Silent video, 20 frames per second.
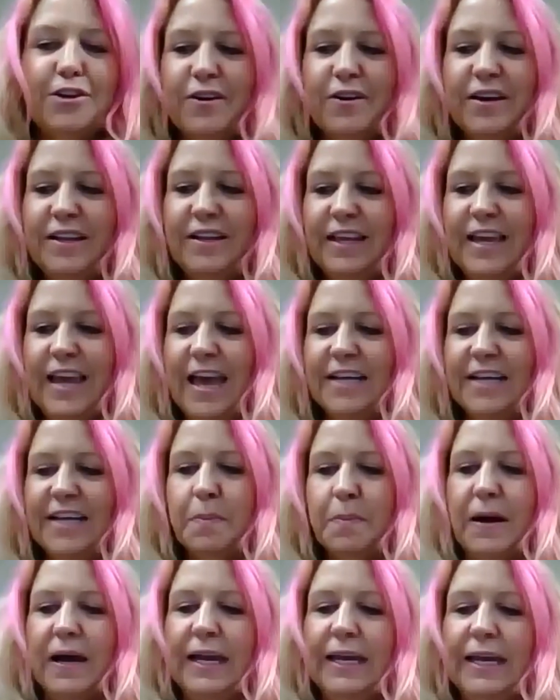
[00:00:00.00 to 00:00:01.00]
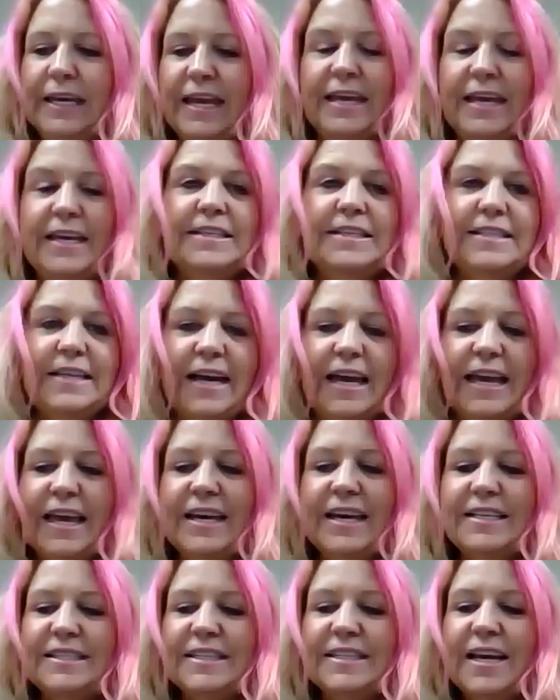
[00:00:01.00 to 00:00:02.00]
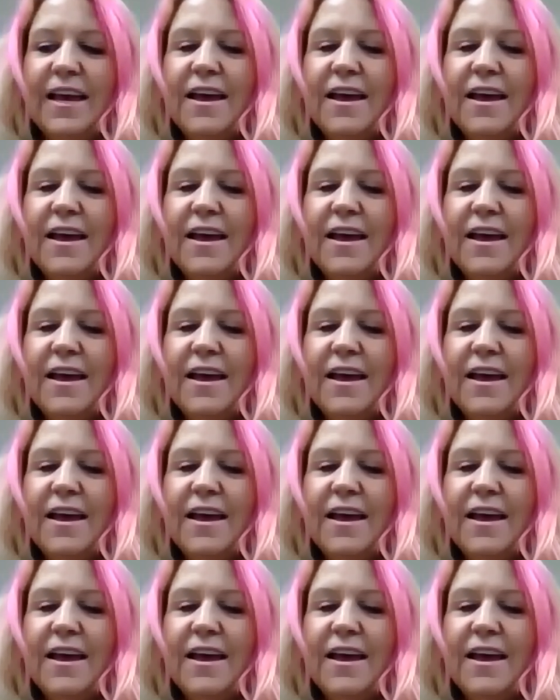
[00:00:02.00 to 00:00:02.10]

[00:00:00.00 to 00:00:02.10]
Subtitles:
iliac spine, ASIS.